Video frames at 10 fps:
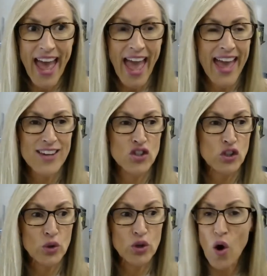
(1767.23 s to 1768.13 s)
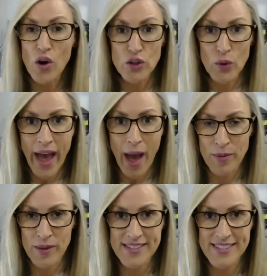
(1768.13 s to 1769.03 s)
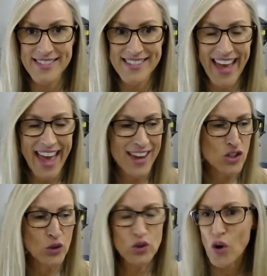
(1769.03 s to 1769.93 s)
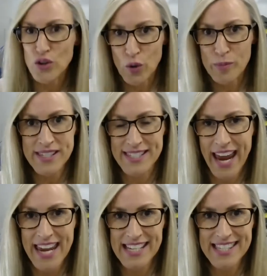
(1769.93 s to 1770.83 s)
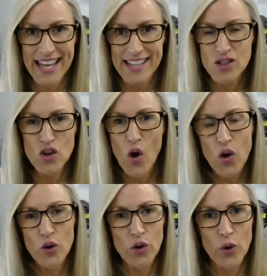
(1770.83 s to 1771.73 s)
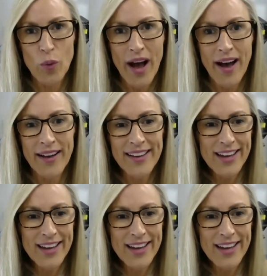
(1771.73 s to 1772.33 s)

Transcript: and you're not your habits, and you're not your mistakes. That's not who you are.